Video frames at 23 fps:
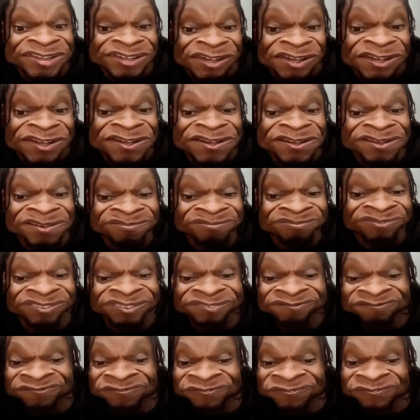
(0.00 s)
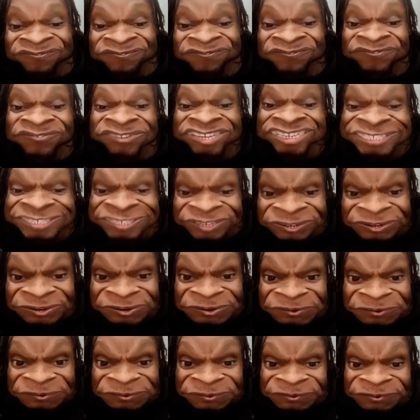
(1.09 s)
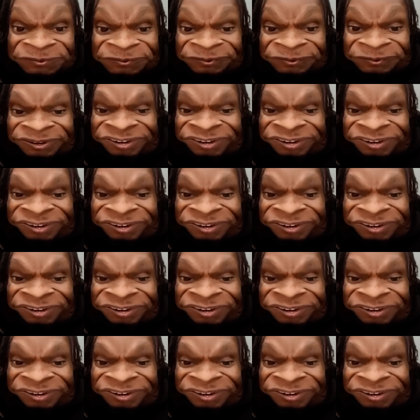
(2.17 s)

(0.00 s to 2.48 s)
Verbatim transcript: um, in physical